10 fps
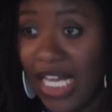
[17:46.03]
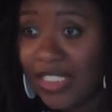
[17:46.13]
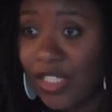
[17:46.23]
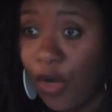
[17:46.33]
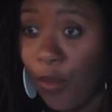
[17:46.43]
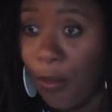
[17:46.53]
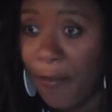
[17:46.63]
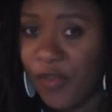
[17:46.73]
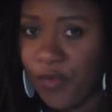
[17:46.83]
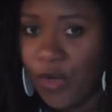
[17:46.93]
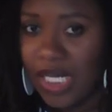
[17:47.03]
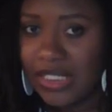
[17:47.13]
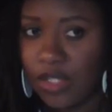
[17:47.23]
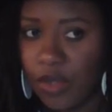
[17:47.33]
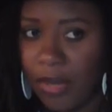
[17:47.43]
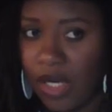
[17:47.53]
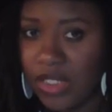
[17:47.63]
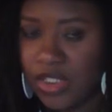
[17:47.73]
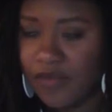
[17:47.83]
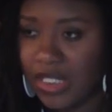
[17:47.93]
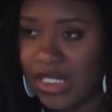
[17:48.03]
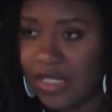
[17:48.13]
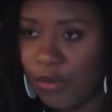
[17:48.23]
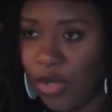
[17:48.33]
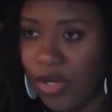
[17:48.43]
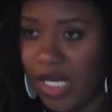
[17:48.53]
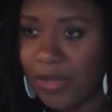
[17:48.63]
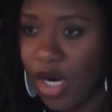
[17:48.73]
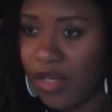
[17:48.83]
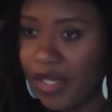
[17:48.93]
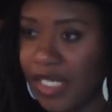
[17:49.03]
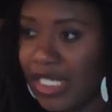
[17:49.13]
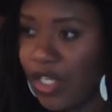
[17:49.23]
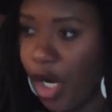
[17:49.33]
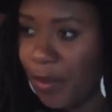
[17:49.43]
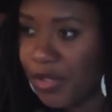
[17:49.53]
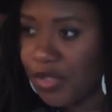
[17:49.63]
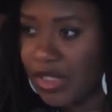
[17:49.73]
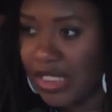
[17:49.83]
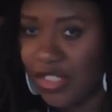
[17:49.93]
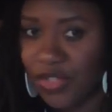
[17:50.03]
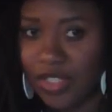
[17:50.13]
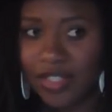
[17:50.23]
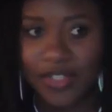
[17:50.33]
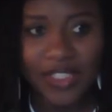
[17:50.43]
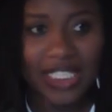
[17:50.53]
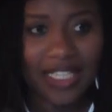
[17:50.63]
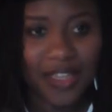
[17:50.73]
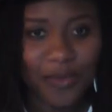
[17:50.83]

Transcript: So before I tell you about each of the lesson programs, are there any carpentry's instructors in the